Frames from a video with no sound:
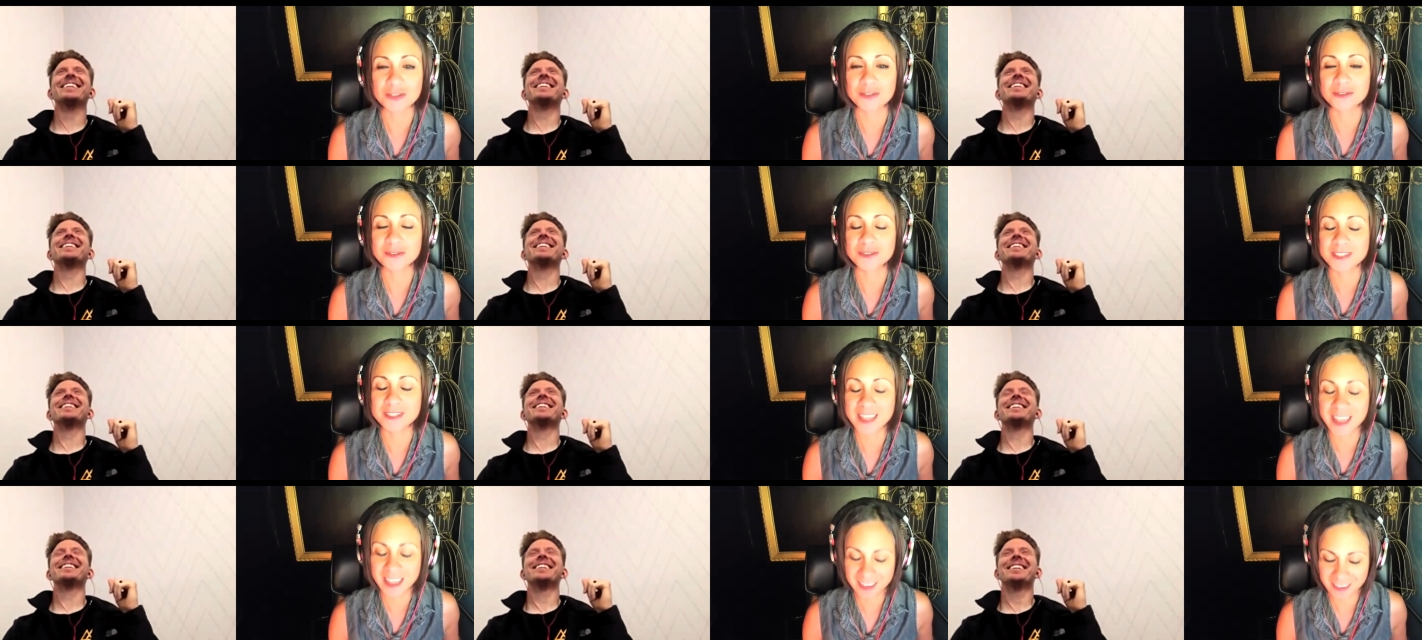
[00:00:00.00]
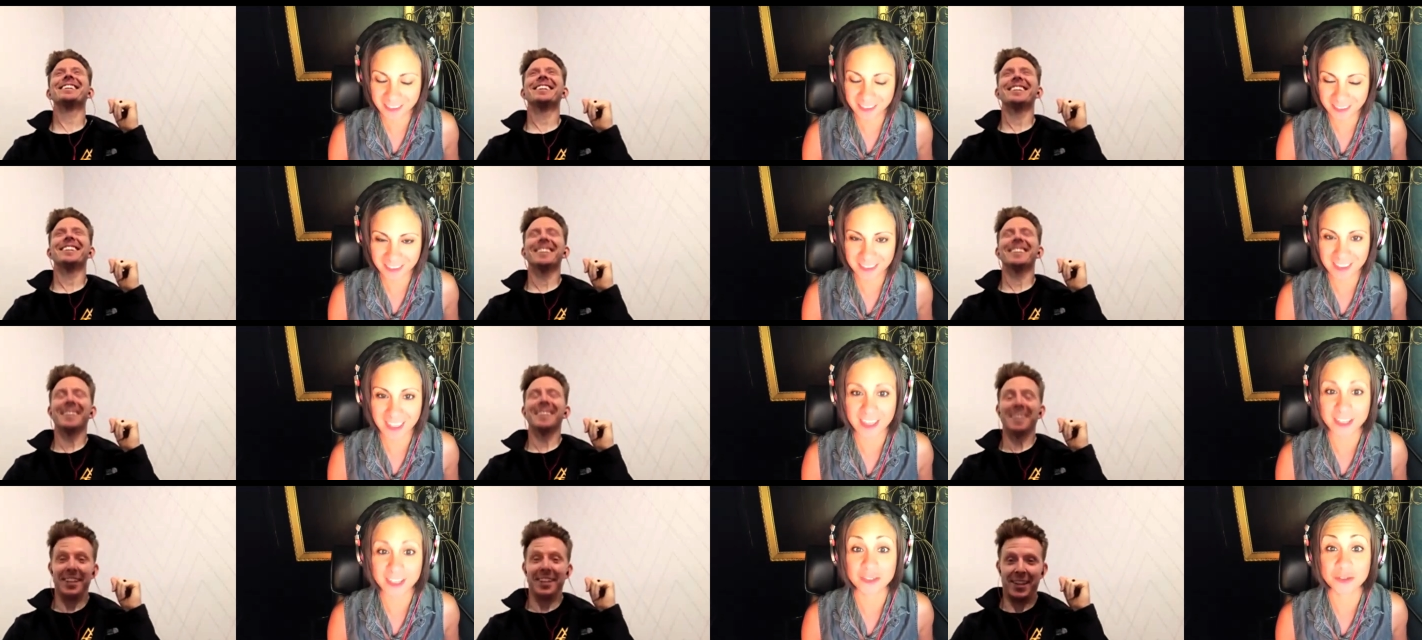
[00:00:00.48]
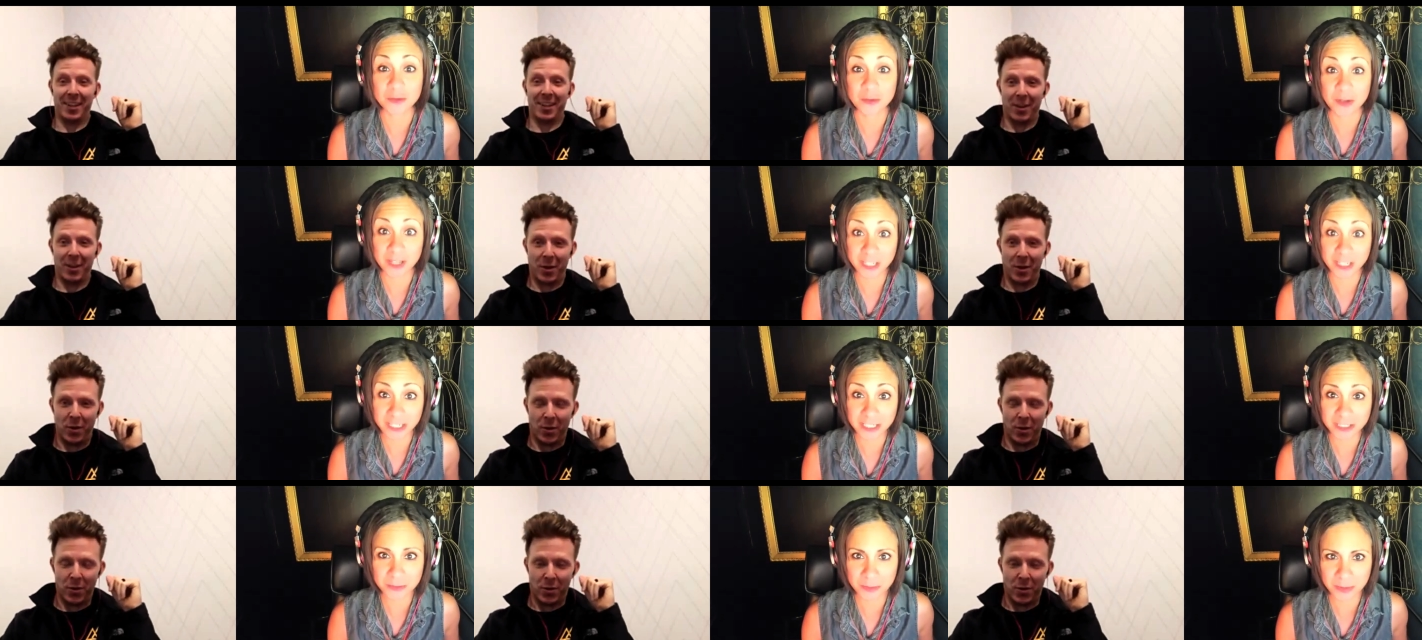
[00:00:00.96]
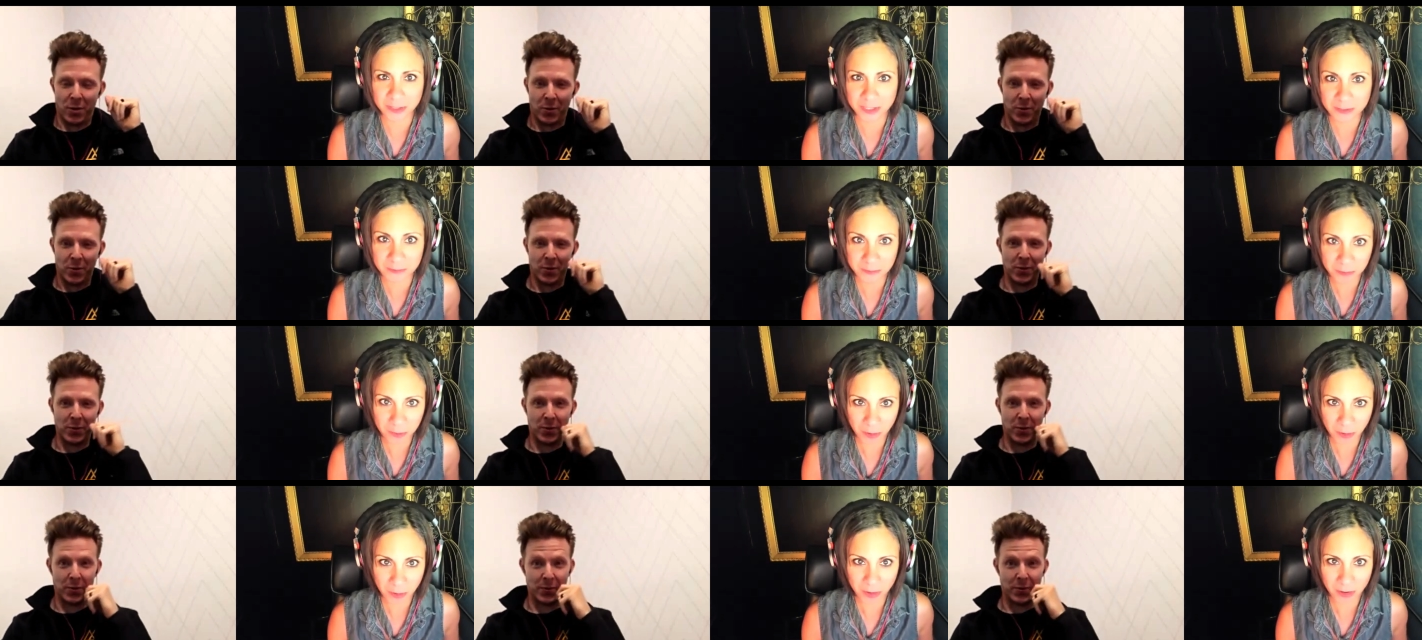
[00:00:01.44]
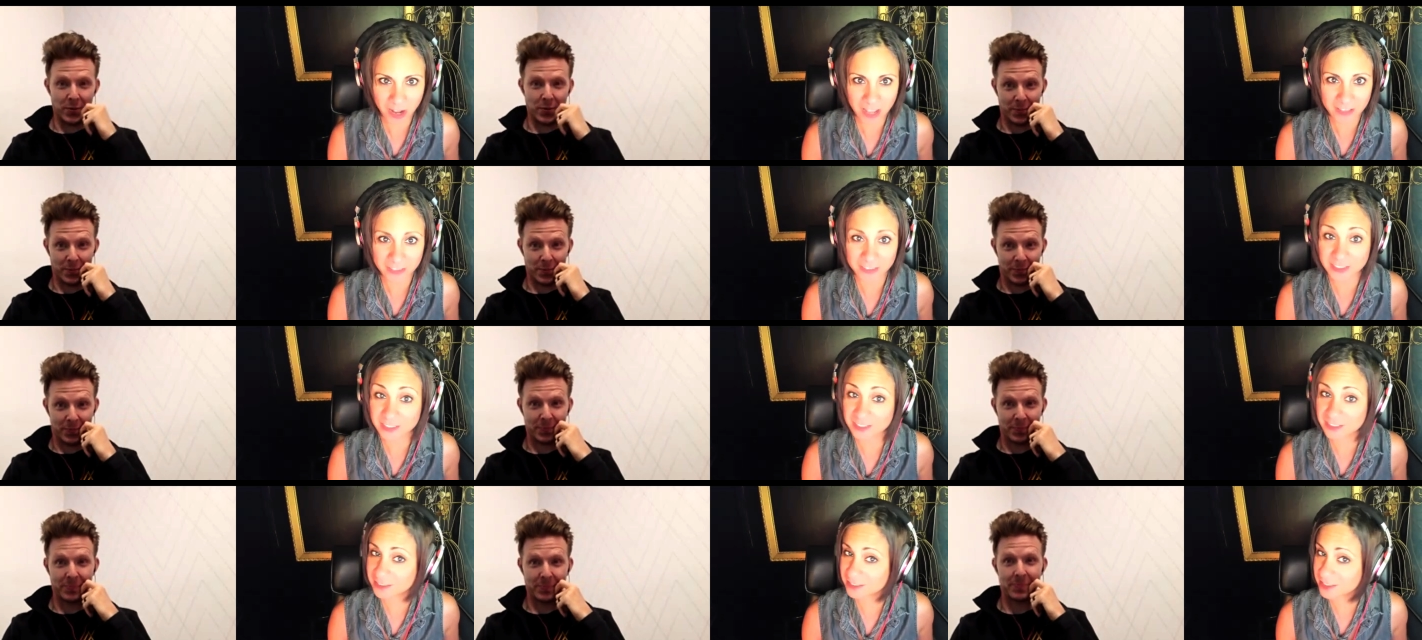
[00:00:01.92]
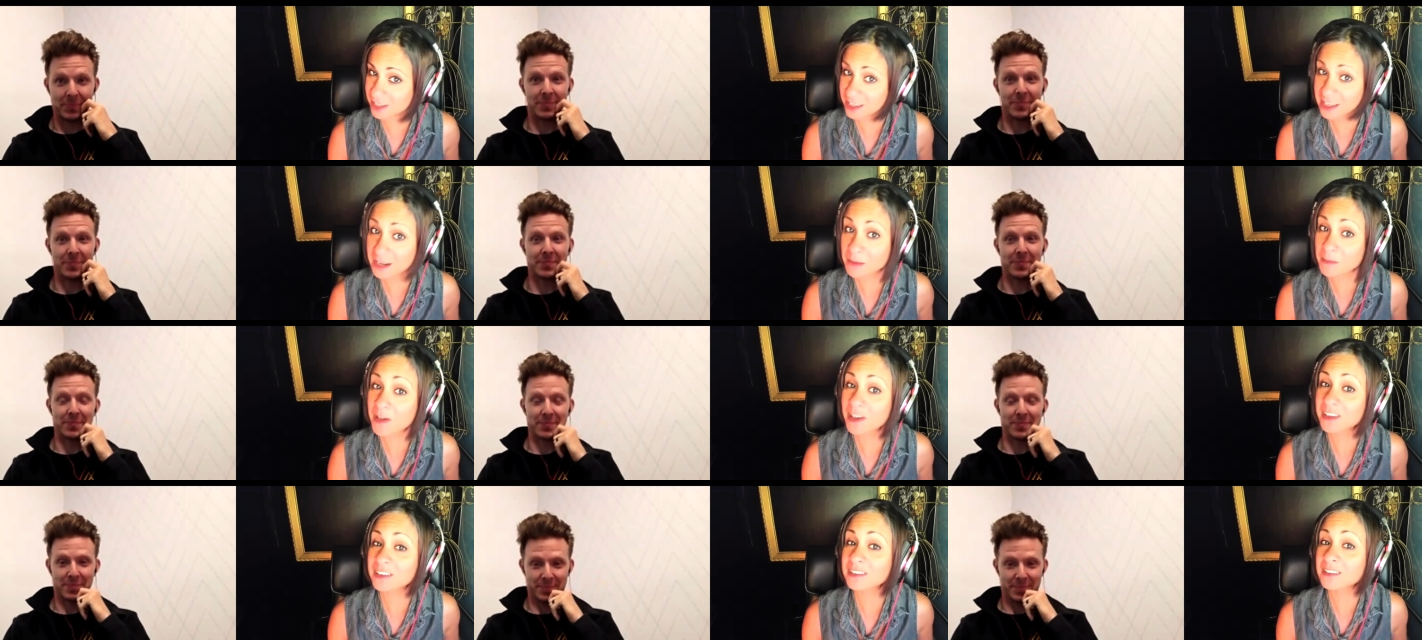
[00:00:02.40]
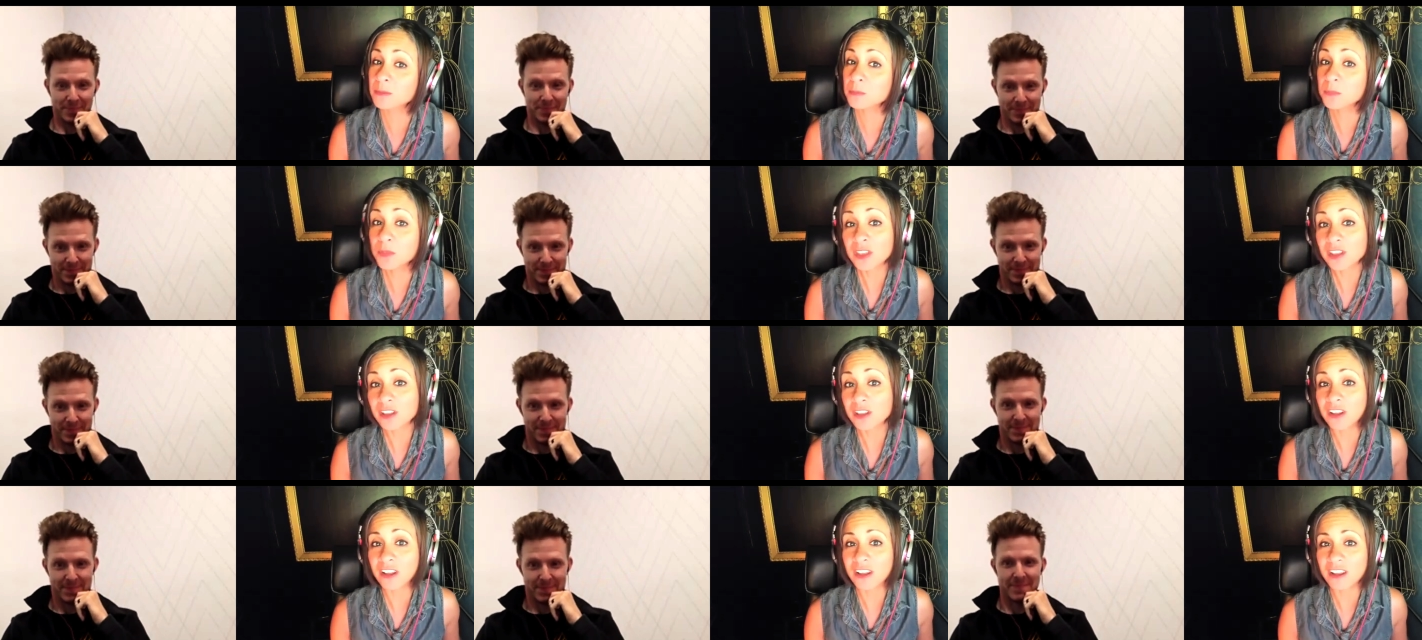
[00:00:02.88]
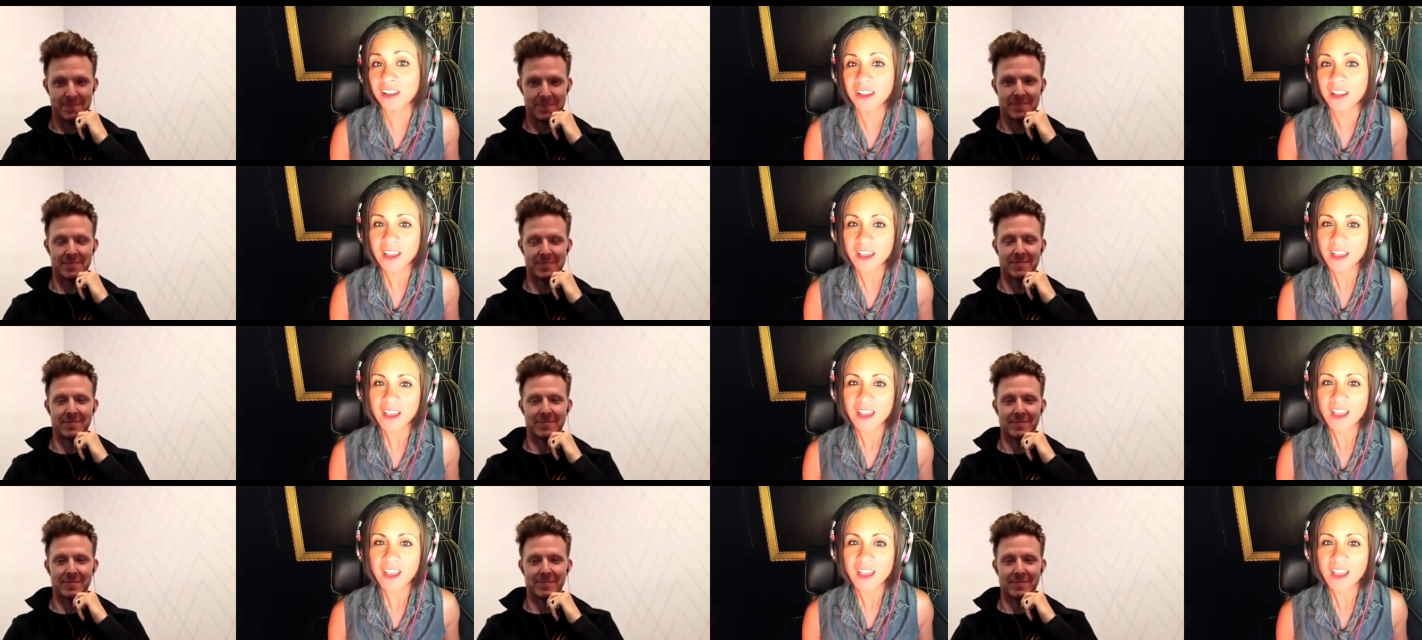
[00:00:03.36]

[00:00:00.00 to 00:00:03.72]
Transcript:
Speaker 1: June 10th, 2024, at the Santa Monica Pier.